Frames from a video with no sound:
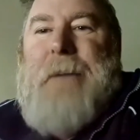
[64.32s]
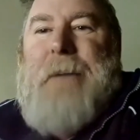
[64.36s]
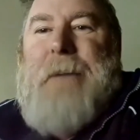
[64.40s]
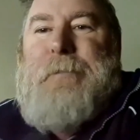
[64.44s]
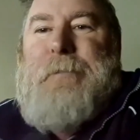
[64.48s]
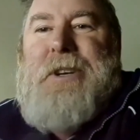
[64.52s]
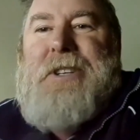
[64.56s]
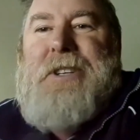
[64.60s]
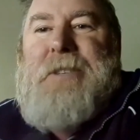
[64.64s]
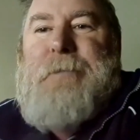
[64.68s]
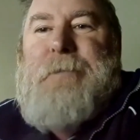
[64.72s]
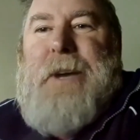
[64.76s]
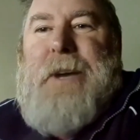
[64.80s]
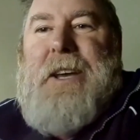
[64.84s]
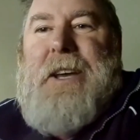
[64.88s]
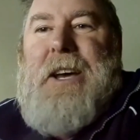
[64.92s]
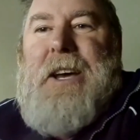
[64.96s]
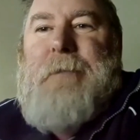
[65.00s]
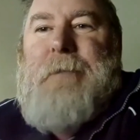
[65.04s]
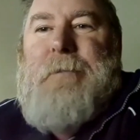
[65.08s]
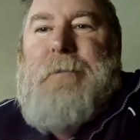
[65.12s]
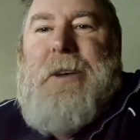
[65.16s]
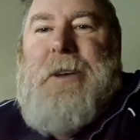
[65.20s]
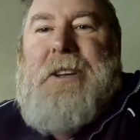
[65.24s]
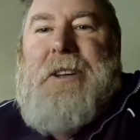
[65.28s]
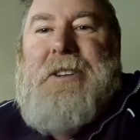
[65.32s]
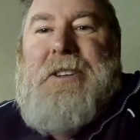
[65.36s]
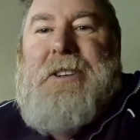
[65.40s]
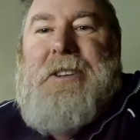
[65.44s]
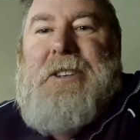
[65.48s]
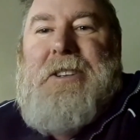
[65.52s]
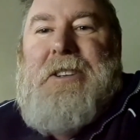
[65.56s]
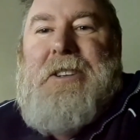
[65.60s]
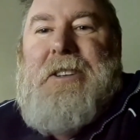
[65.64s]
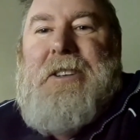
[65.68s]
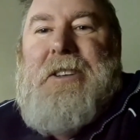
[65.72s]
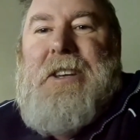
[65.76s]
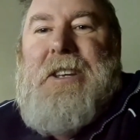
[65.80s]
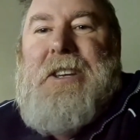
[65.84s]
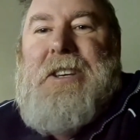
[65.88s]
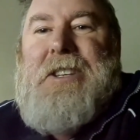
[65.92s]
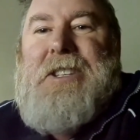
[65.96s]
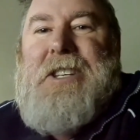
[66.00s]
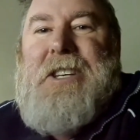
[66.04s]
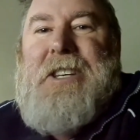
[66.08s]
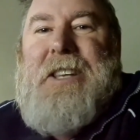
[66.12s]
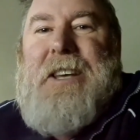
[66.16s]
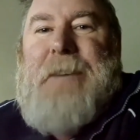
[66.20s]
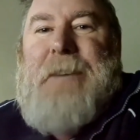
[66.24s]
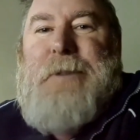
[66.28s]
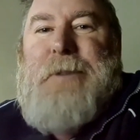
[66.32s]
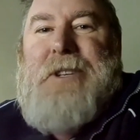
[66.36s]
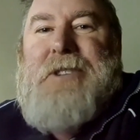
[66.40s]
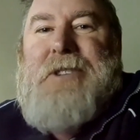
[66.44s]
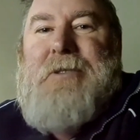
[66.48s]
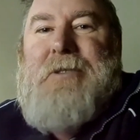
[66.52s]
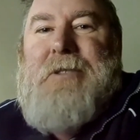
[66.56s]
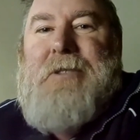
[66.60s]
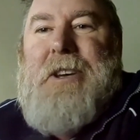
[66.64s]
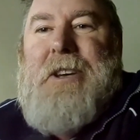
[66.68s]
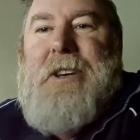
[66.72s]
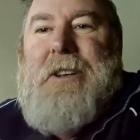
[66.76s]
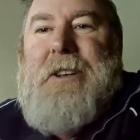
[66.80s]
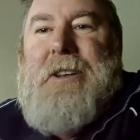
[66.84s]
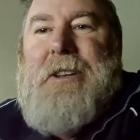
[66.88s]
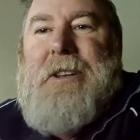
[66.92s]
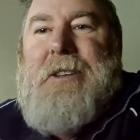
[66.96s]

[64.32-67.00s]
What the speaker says: picture back up, can you share that picture again?